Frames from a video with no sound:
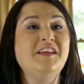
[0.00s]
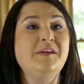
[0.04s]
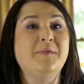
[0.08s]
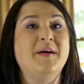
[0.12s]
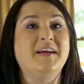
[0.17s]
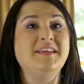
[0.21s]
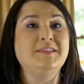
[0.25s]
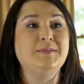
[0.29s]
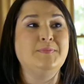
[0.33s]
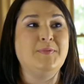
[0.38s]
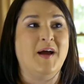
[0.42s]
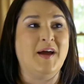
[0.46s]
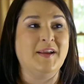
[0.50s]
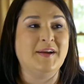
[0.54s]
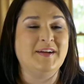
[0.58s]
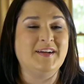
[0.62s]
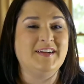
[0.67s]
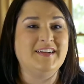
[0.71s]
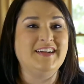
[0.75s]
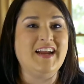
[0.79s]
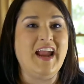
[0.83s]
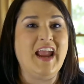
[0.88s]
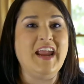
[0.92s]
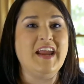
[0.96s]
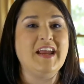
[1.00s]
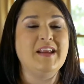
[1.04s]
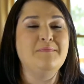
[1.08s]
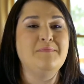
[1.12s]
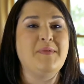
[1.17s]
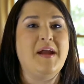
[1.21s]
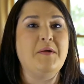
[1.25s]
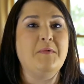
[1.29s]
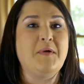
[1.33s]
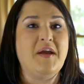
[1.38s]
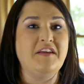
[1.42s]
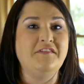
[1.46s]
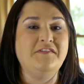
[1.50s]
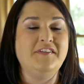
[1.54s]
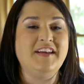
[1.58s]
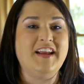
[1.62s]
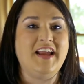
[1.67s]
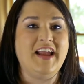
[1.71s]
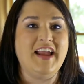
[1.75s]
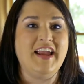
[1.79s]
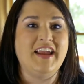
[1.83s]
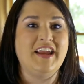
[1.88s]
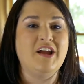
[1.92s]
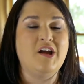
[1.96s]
West Potter, and my wife and I